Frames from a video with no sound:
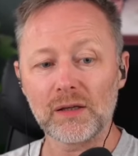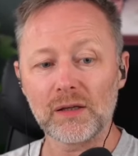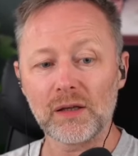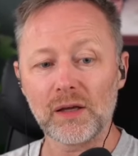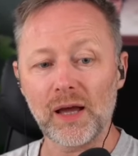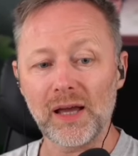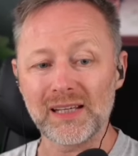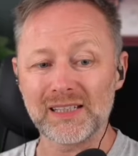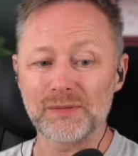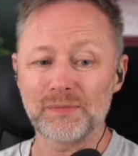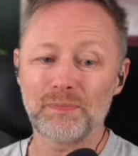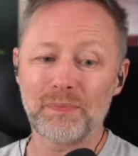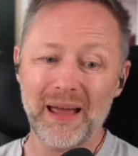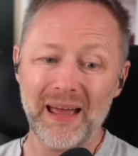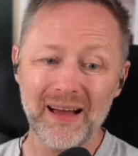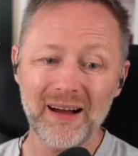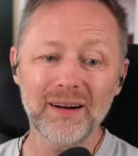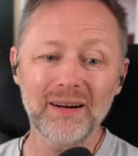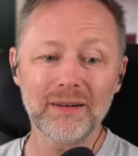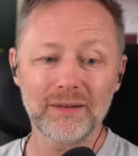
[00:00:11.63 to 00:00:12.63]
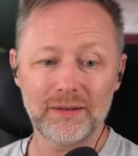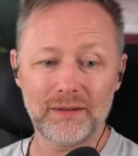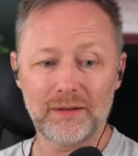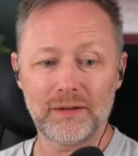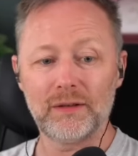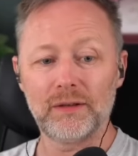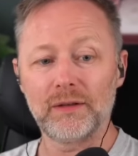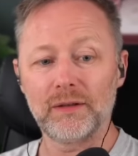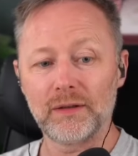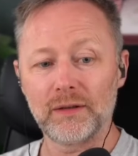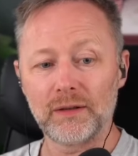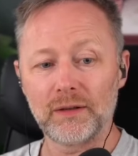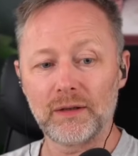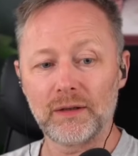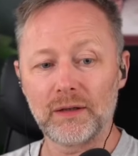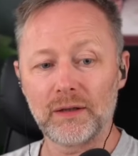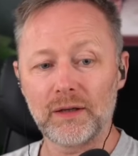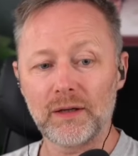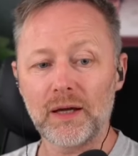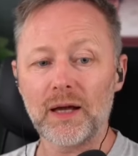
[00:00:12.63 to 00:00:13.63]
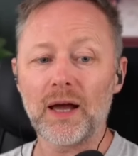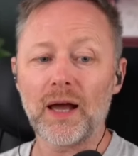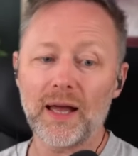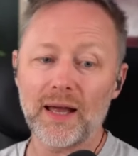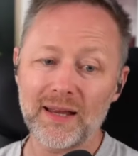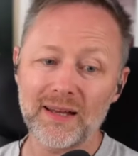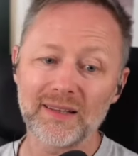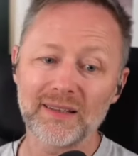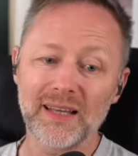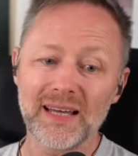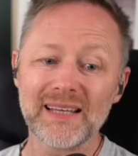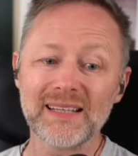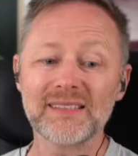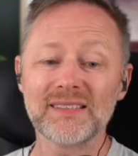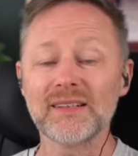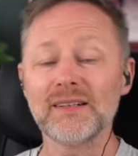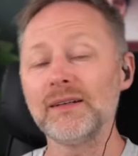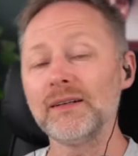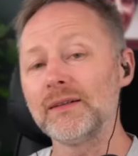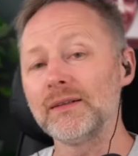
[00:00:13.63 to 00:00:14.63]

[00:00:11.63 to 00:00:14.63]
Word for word: is better in Glasgow.